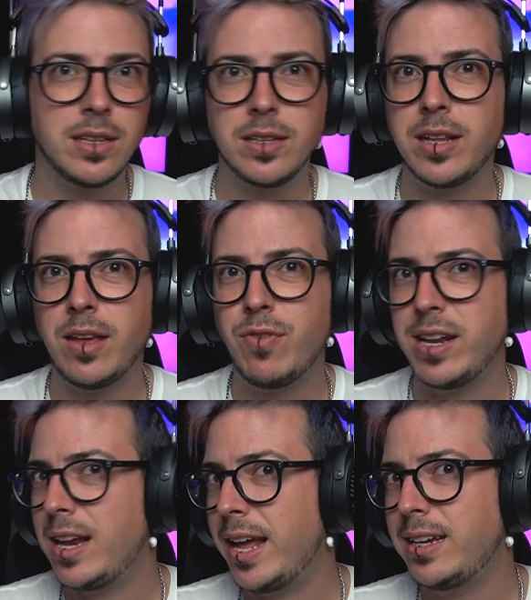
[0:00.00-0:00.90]
They
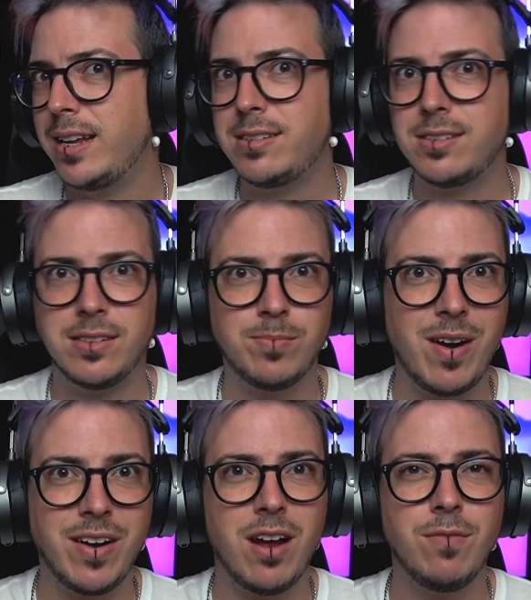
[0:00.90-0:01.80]
fit like this,
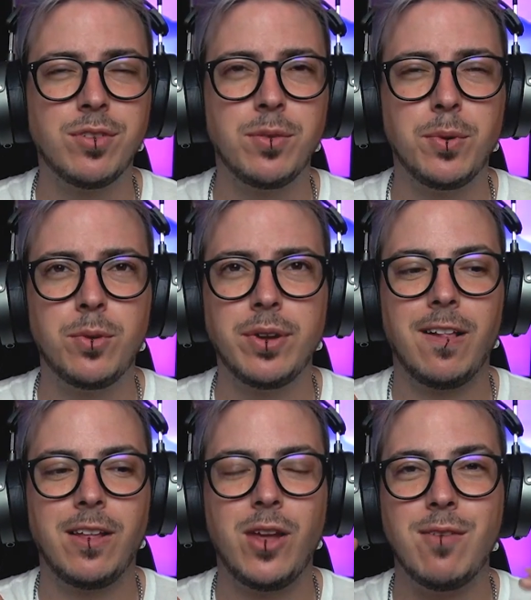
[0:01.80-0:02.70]
very comfortable.
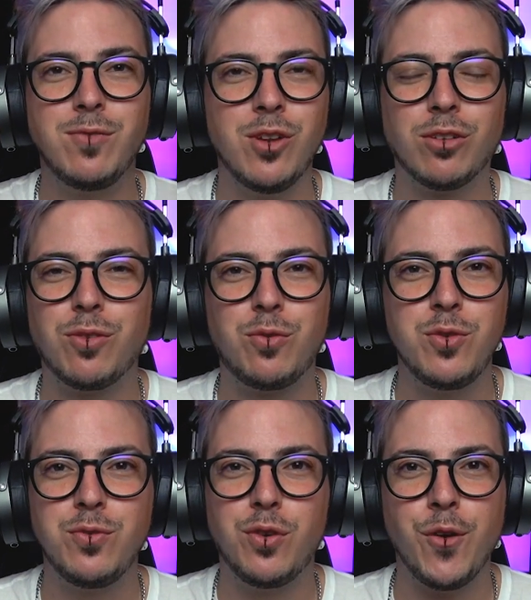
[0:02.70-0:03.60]
You have lots of
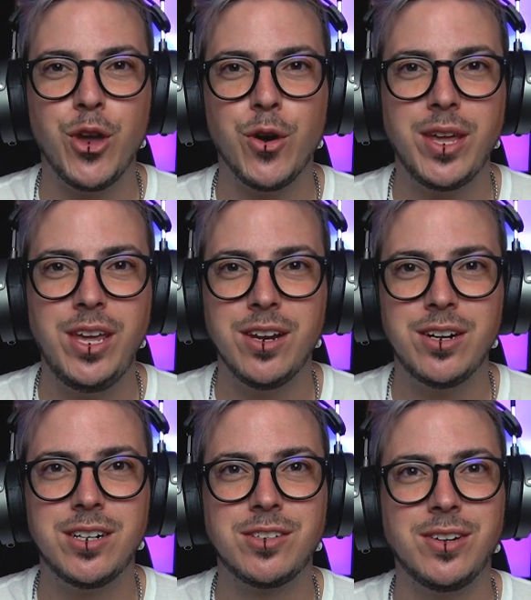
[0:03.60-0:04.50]
room for your
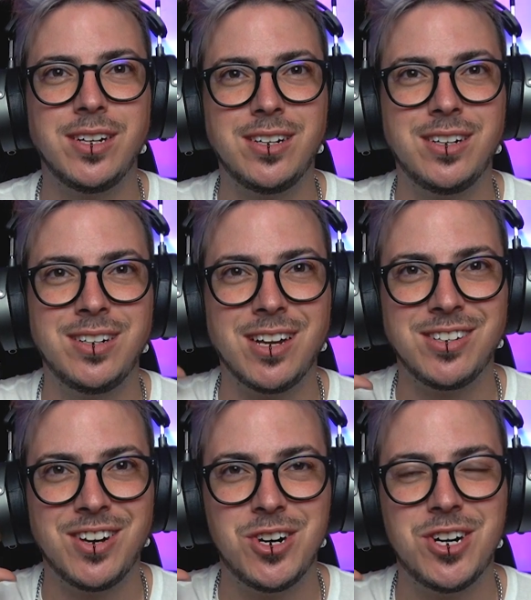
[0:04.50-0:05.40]
ear, so it
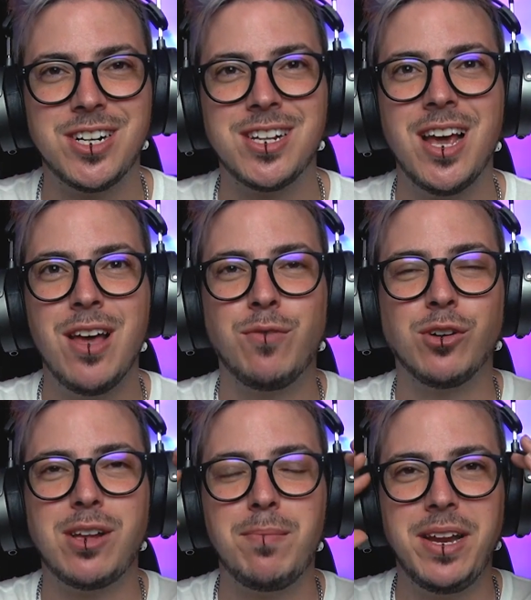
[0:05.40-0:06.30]
doesn't hurt. For
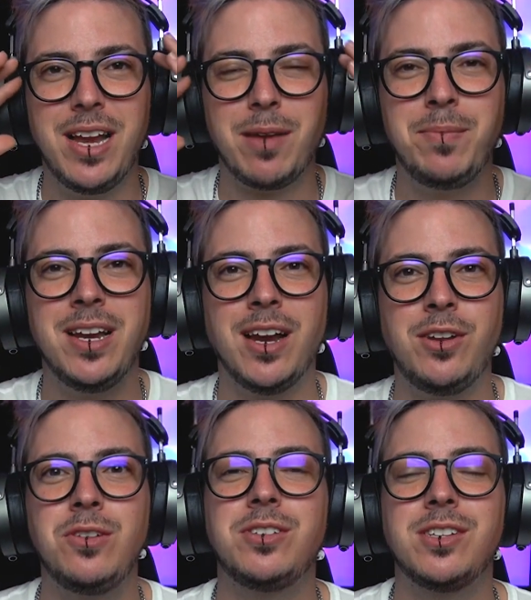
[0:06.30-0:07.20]
somebody like me that
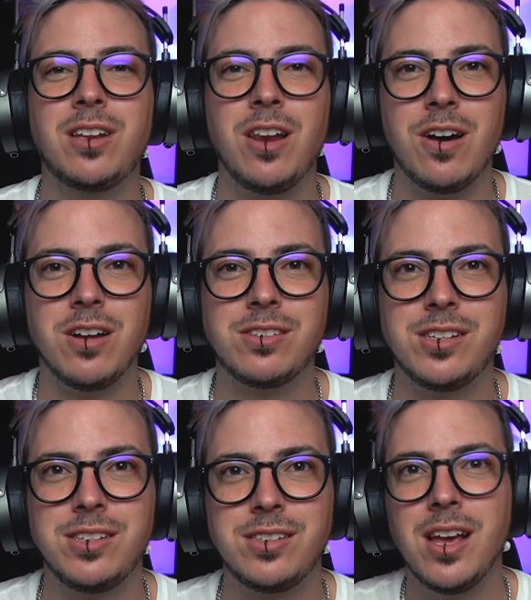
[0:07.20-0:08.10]
uses
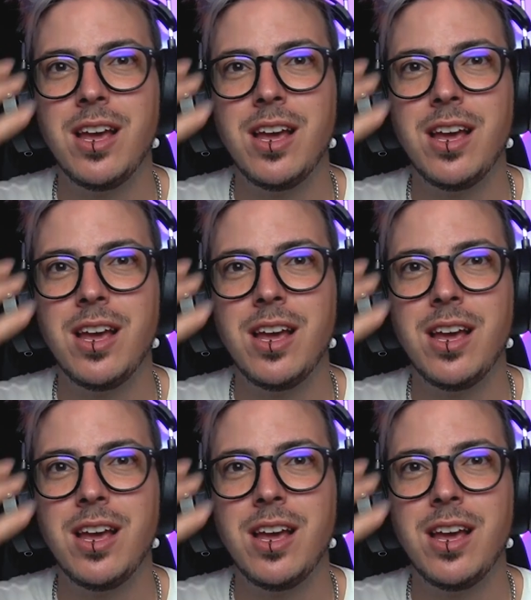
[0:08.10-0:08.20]
glasses,